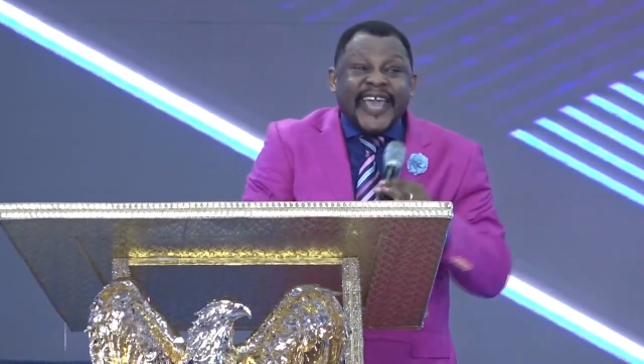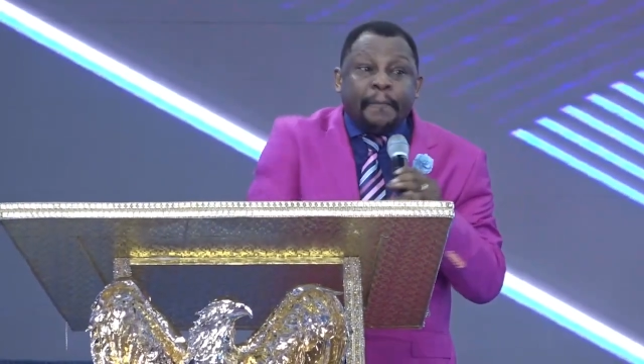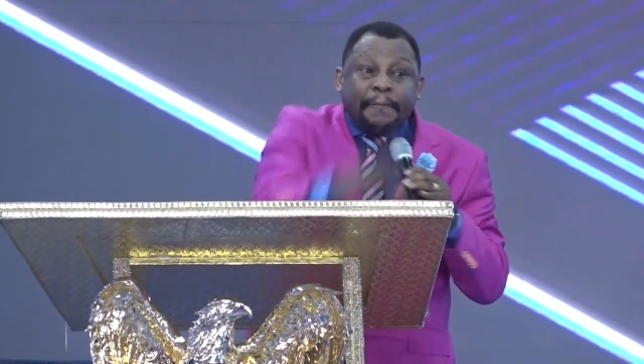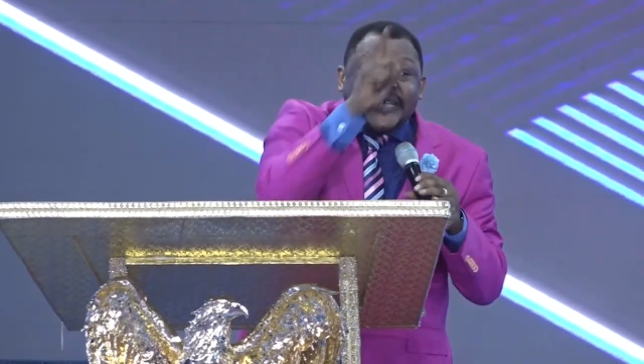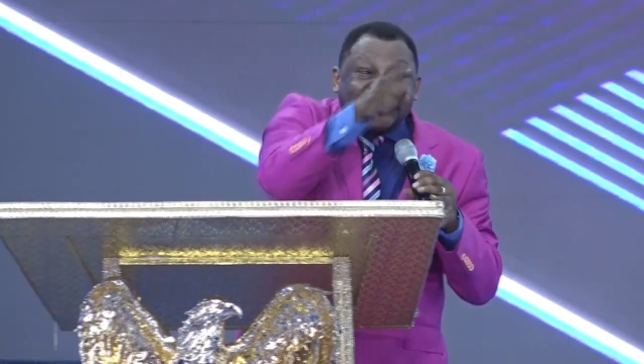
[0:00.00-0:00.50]
a
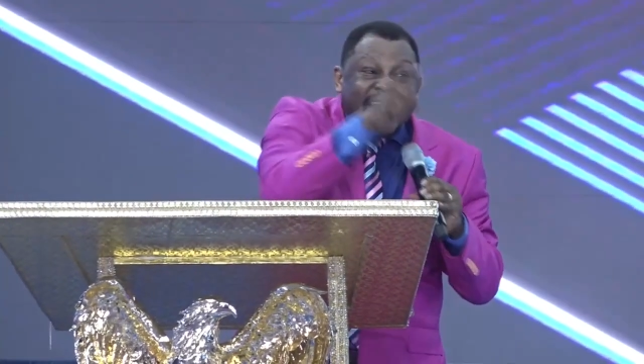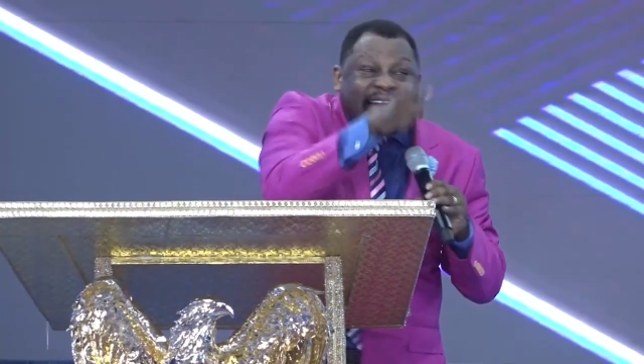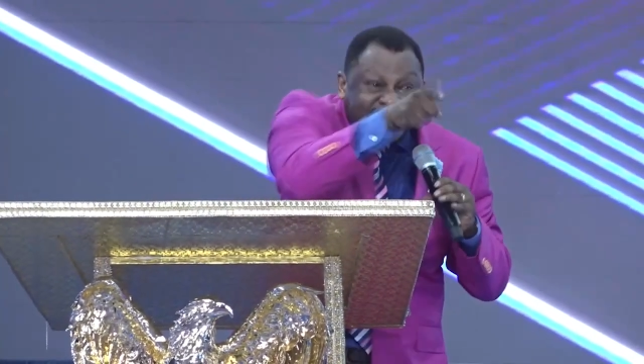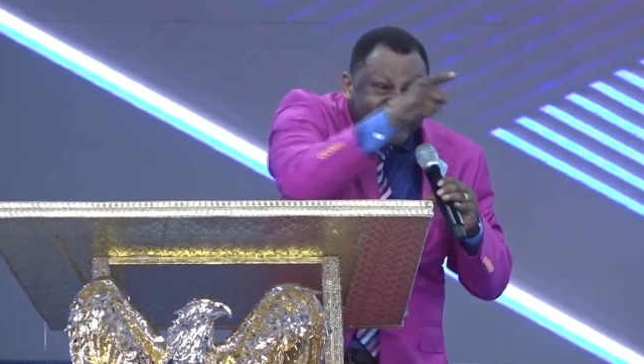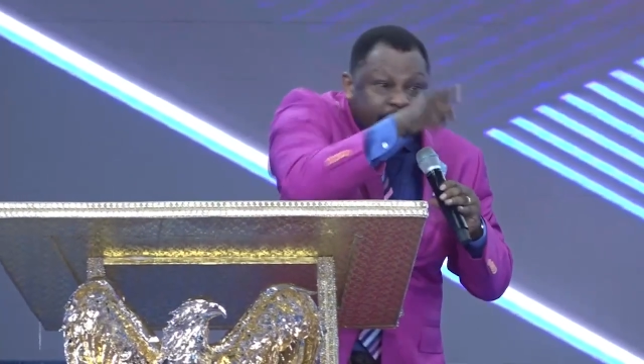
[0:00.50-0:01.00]
personal
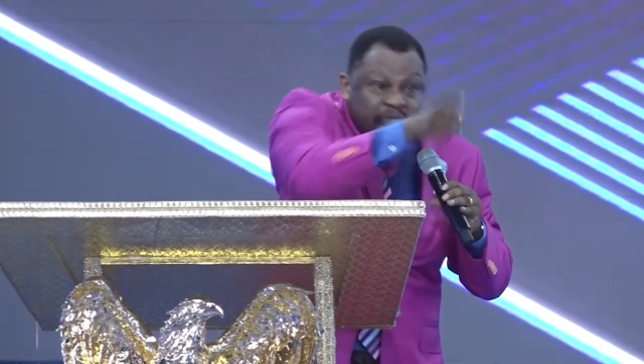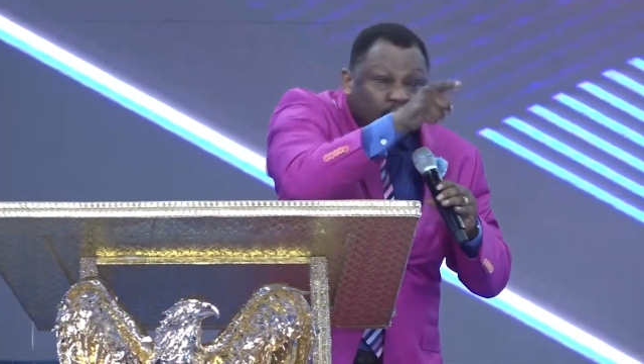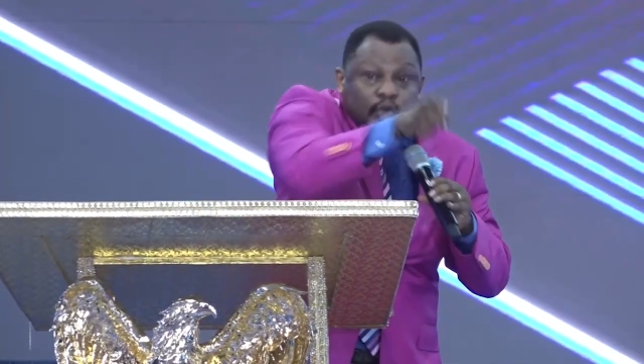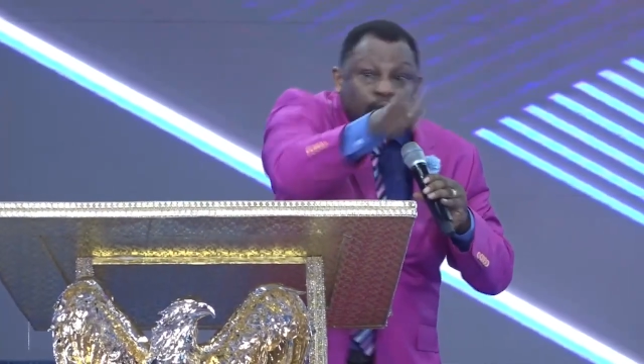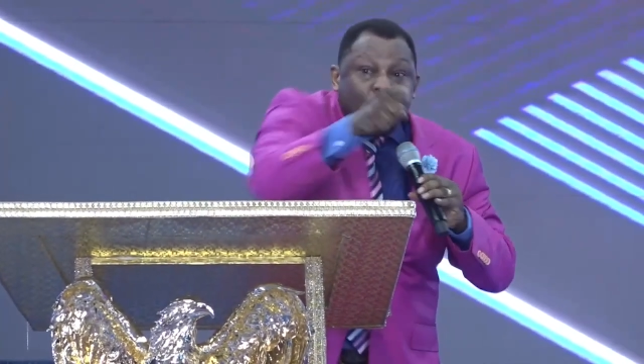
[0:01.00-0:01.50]
thing
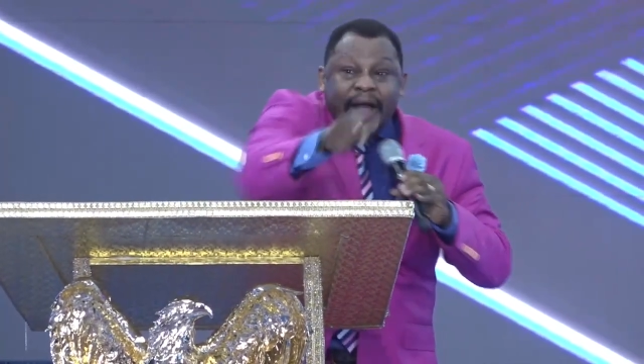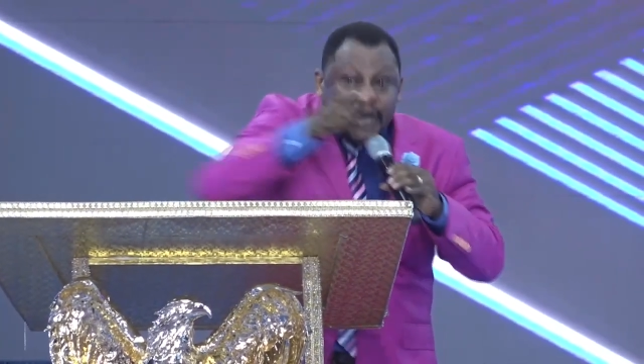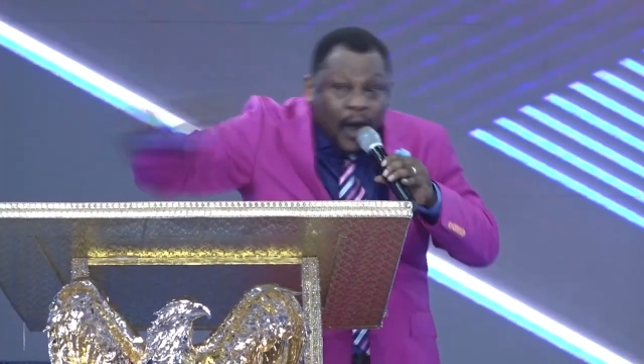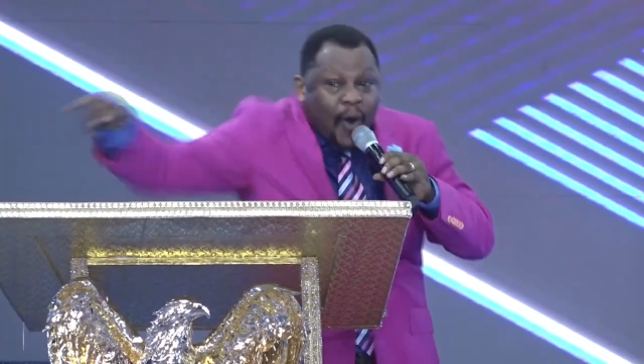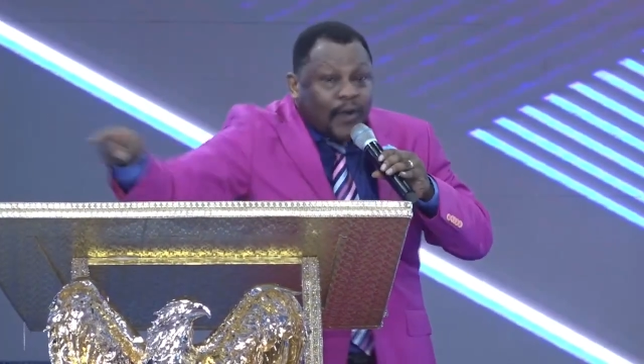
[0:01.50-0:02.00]
between you and
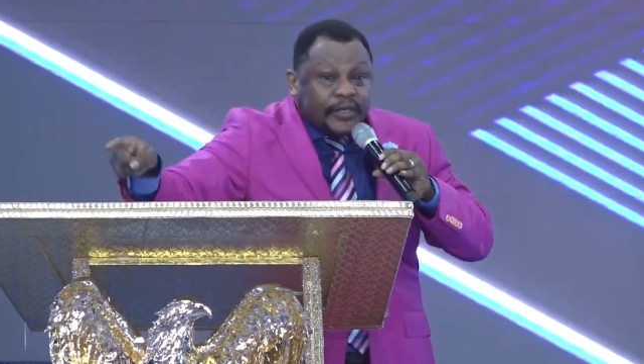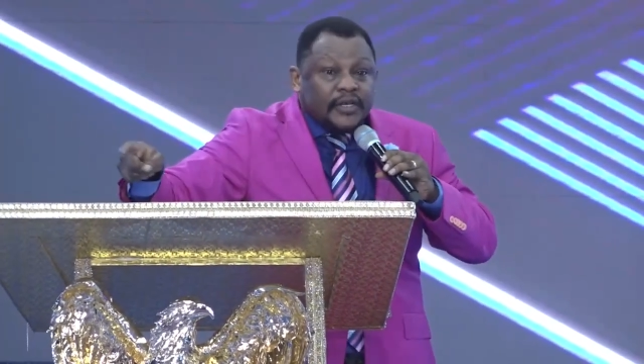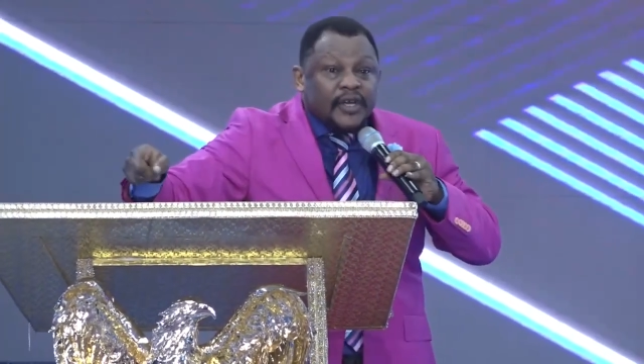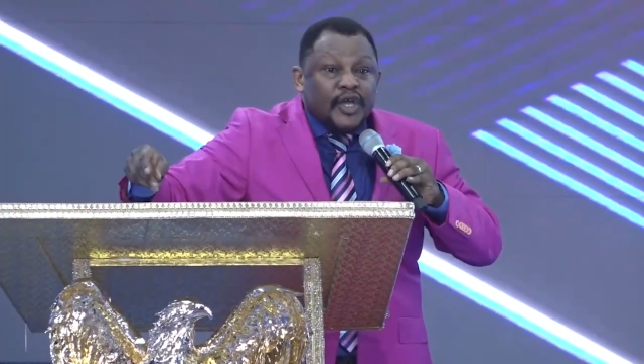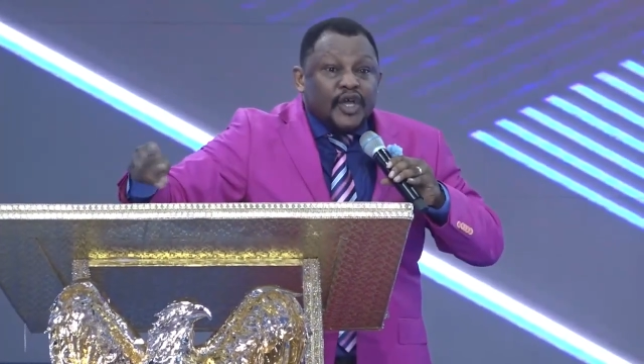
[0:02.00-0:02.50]
God,
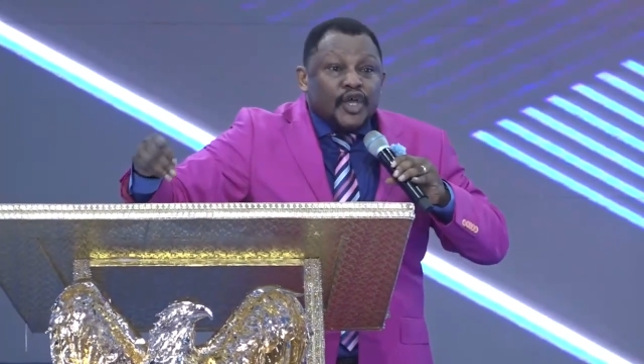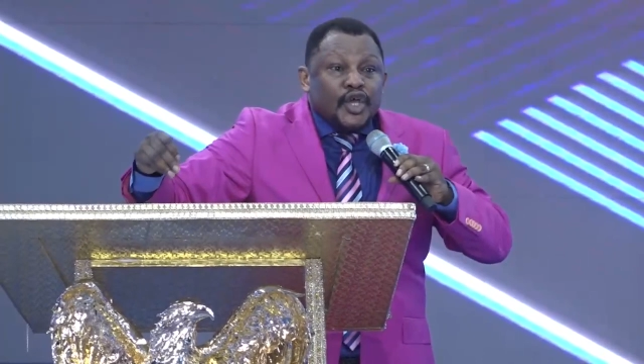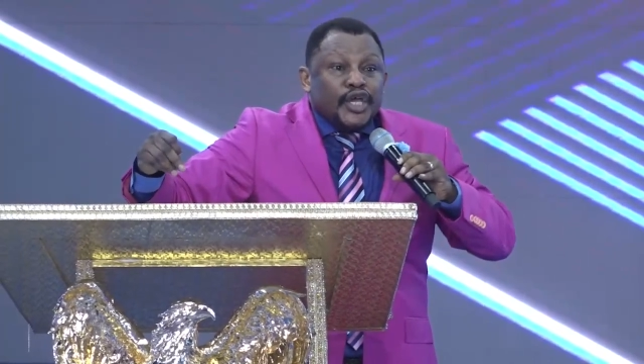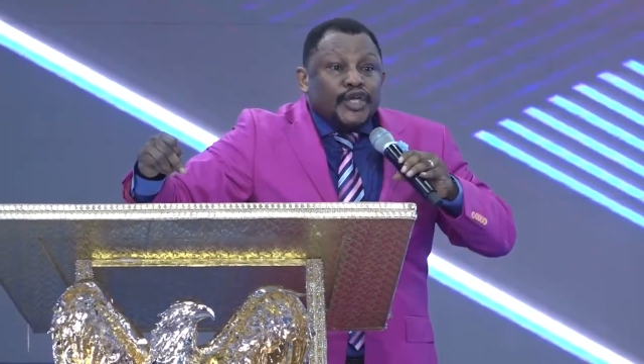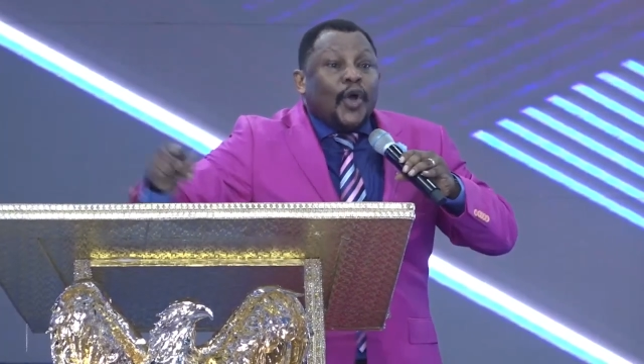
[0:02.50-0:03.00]
your